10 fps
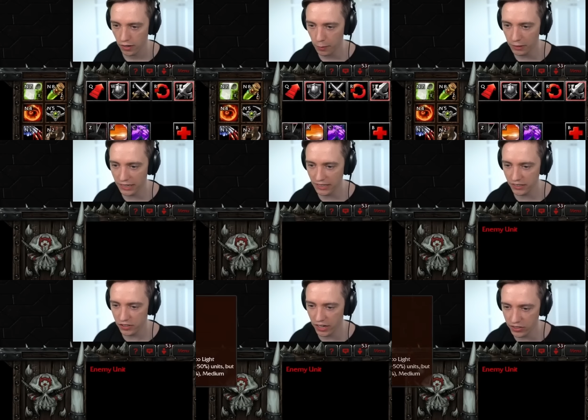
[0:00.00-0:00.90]
I'm glad that
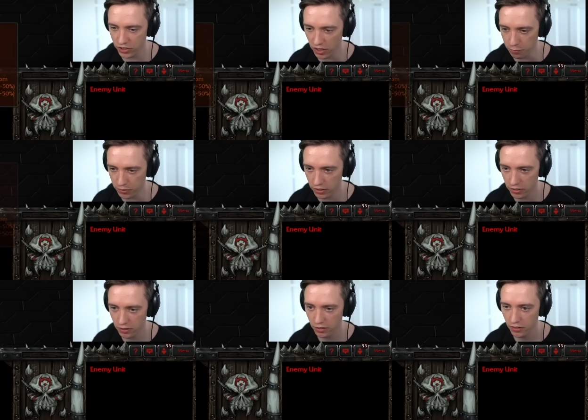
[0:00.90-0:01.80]
these guys stopped
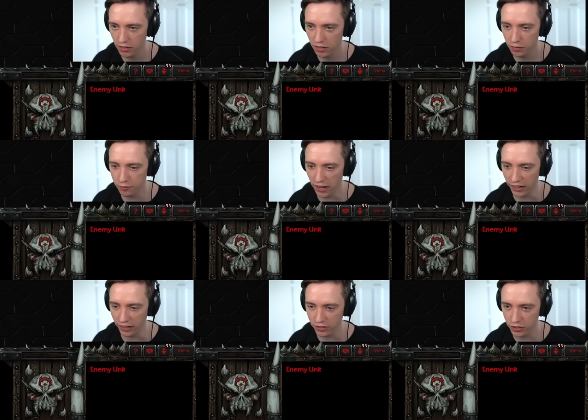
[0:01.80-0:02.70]

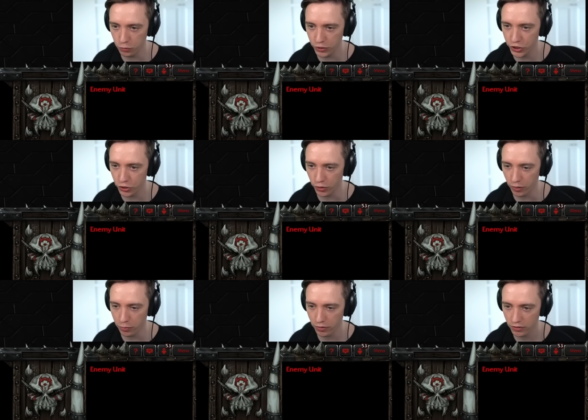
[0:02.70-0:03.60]
fighting until we showed
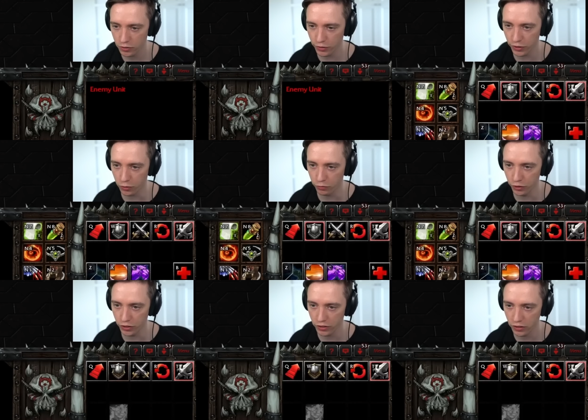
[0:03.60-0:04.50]
up. It was very
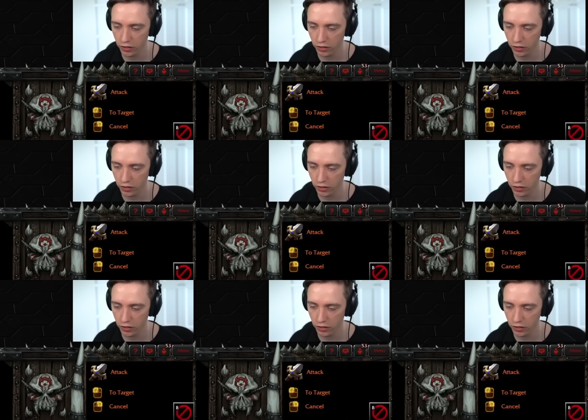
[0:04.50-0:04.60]
convenient.